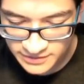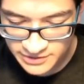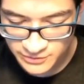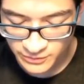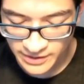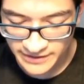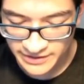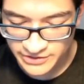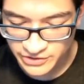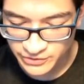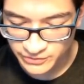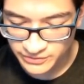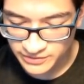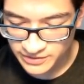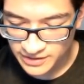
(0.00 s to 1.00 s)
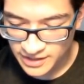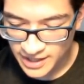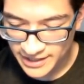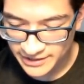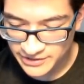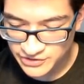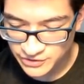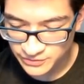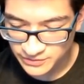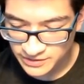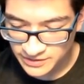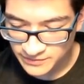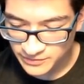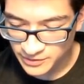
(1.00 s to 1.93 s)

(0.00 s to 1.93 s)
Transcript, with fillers: This is what I'm gonna do. I'm gonna do